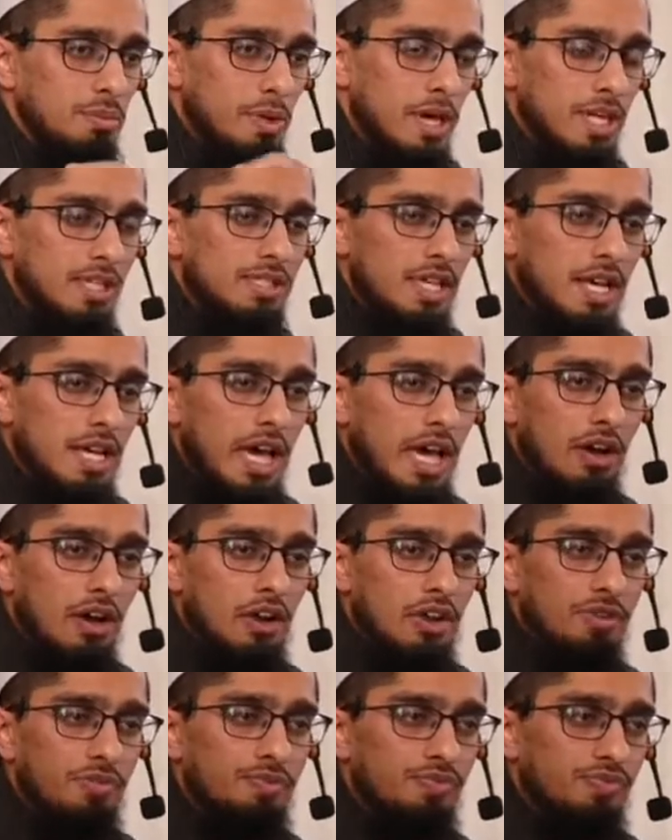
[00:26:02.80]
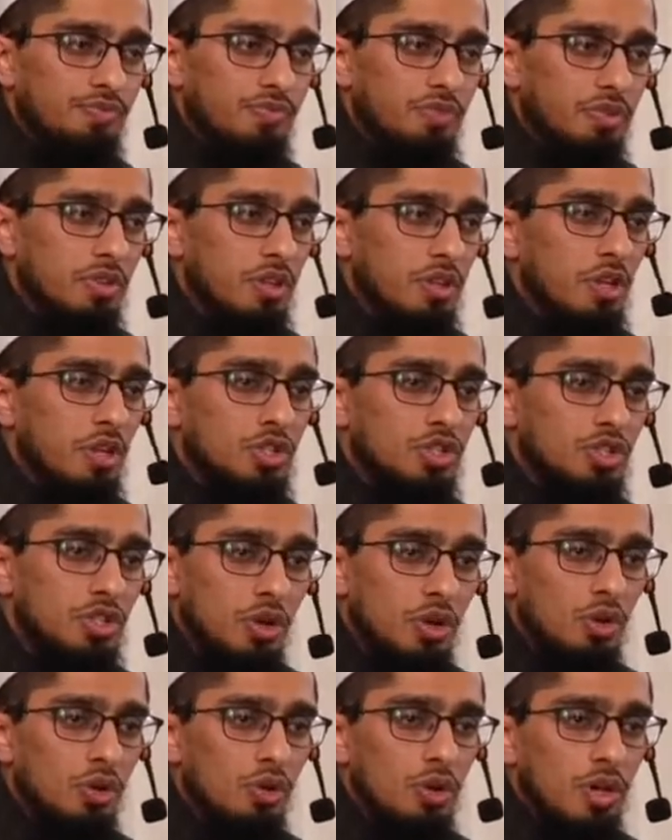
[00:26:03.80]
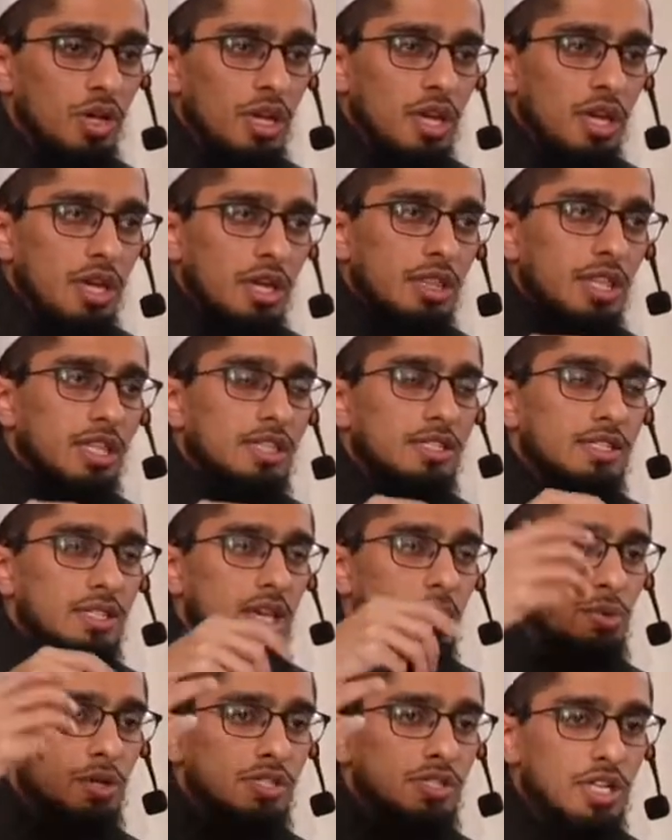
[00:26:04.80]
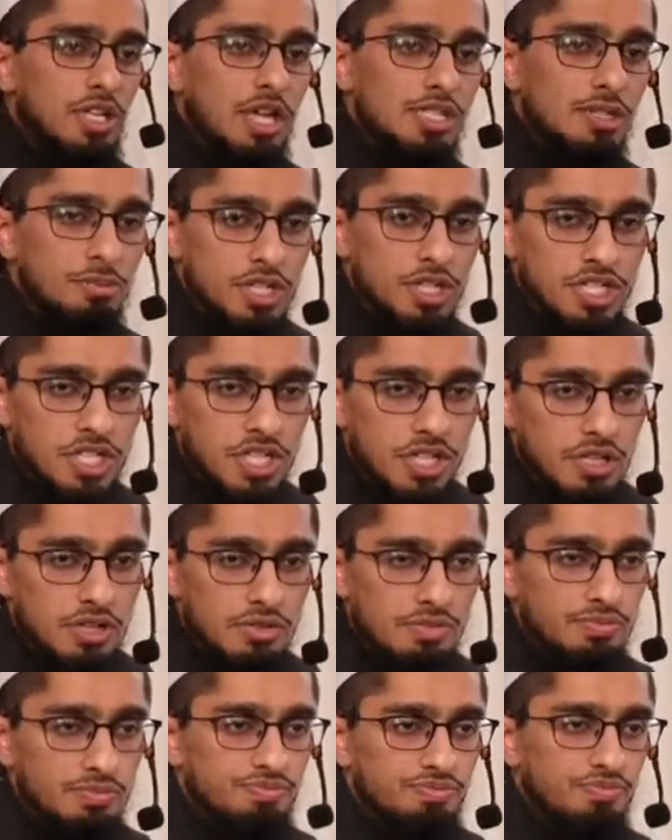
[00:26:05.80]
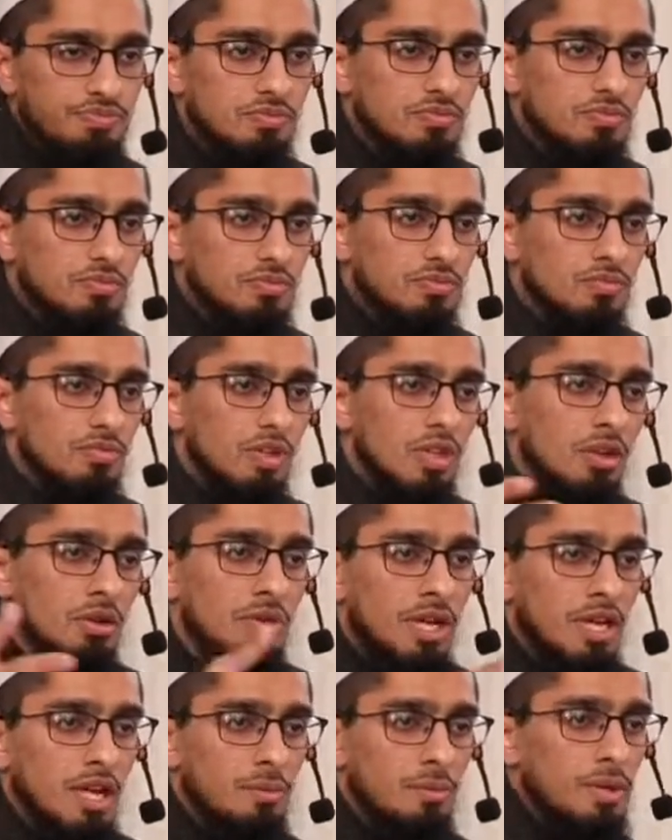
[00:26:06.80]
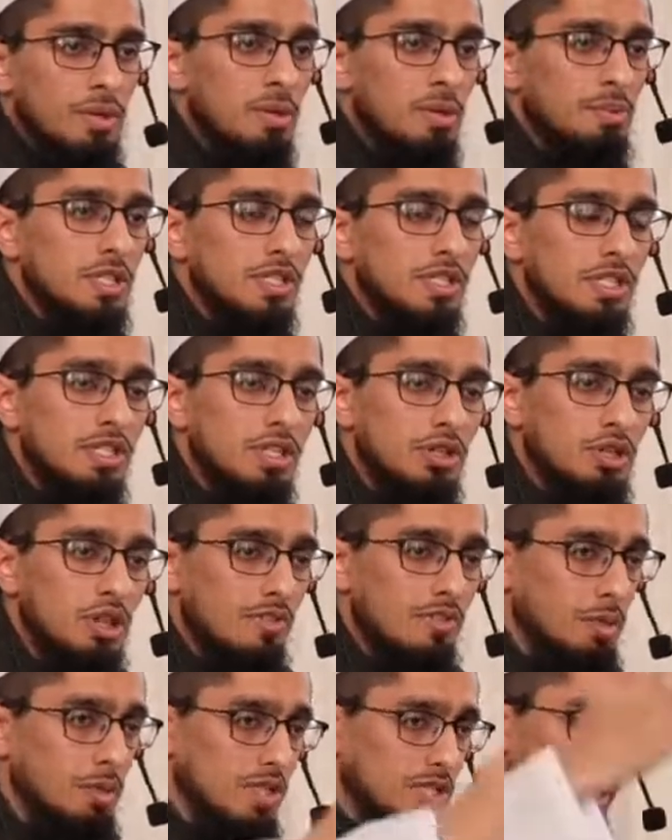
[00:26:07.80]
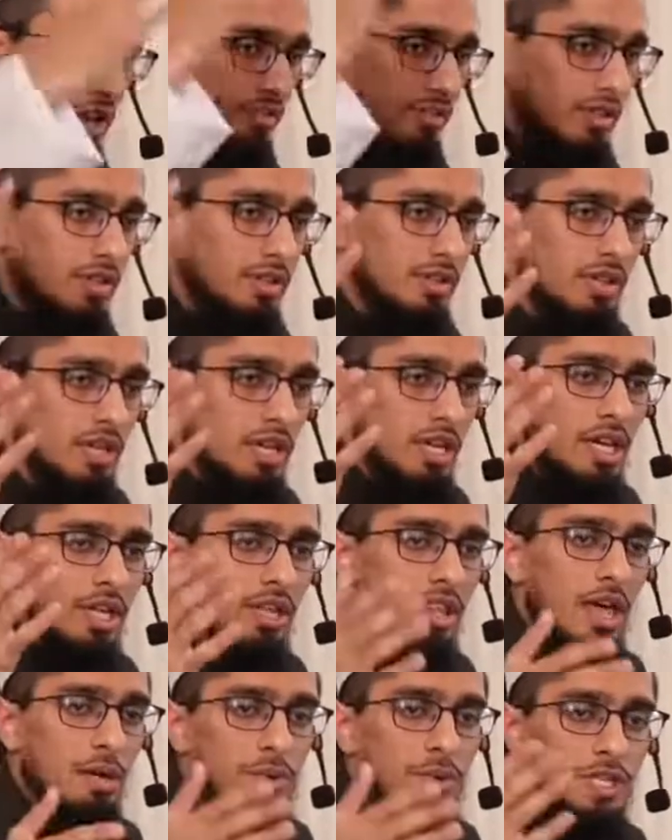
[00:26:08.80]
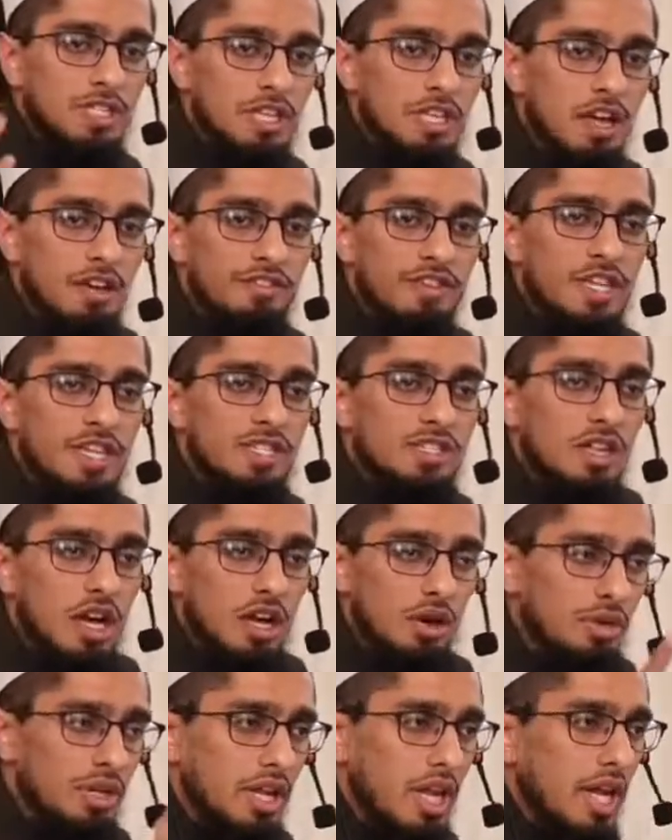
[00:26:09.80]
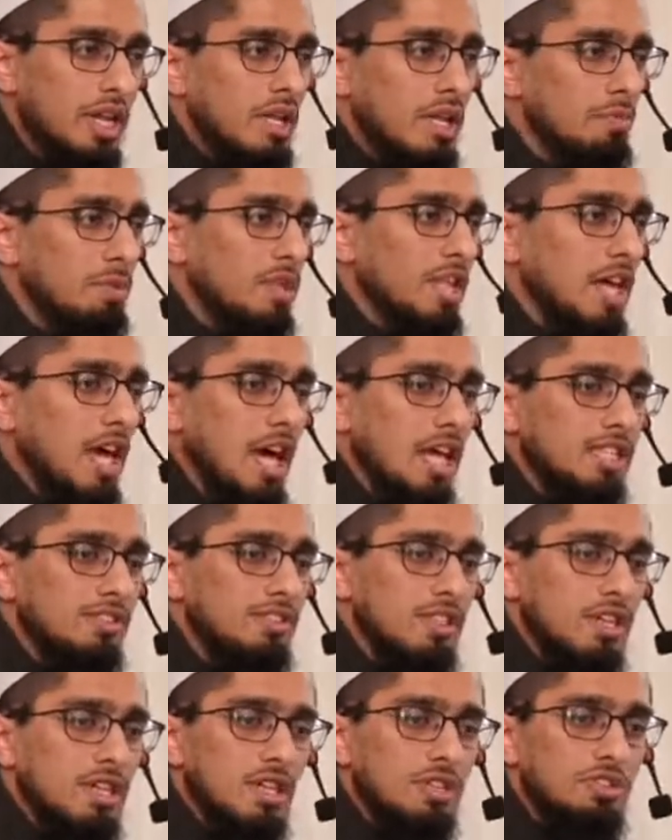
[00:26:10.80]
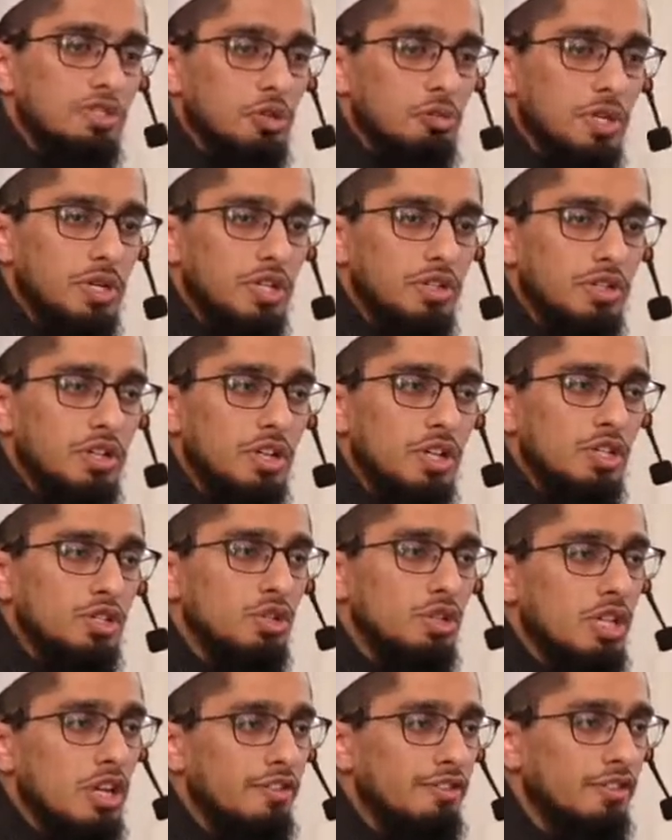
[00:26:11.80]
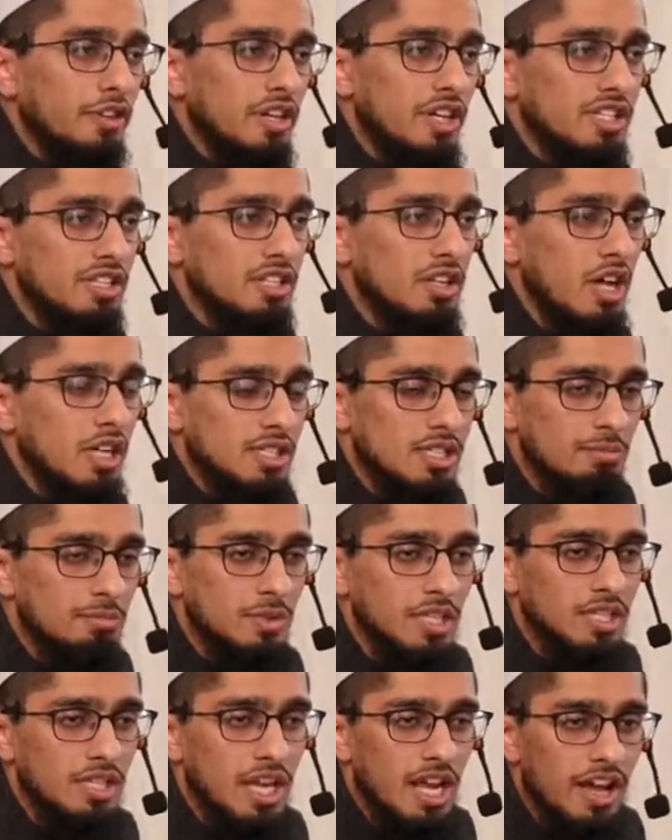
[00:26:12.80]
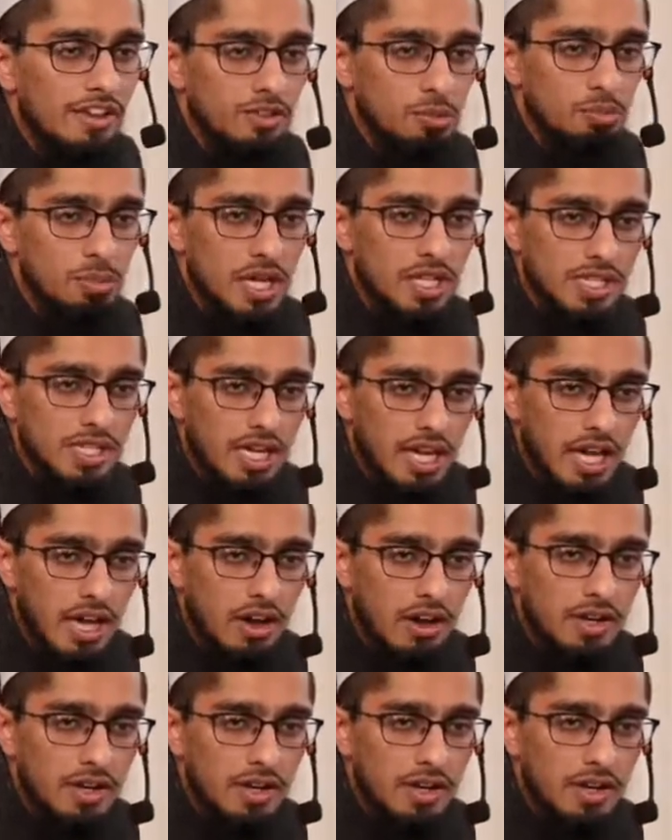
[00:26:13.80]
zakah on. So, let's say a person has a machine, right? In a pizza, you have a pizza oven. That pizza oven is not going to end up in the hands of the consumer. So therefore, it is not something that I have to pay zakah on.